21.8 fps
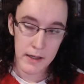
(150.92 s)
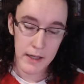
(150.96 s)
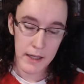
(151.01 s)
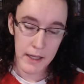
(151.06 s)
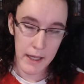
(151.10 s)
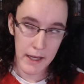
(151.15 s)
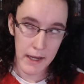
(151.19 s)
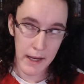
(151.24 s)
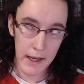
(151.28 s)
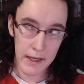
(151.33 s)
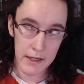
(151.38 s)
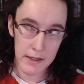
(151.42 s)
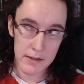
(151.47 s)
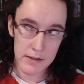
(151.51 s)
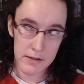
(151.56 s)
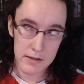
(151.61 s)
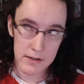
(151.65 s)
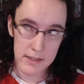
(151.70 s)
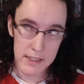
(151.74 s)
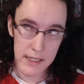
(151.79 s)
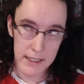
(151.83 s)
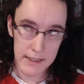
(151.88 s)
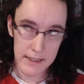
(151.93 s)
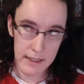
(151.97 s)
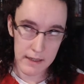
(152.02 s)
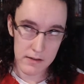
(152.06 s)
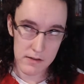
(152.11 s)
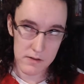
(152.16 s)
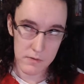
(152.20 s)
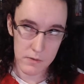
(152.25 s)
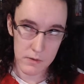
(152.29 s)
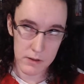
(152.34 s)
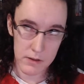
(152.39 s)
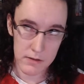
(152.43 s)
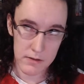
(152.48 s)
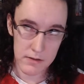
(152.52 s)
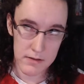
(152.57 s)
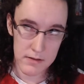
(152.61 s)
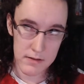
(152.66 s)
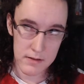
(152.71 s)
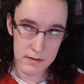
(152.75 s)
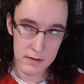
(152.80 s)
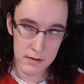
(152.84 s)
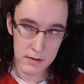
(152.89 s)
and 10,000
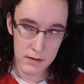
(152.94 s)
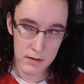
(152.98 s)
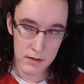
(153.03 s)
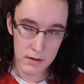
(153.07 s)
words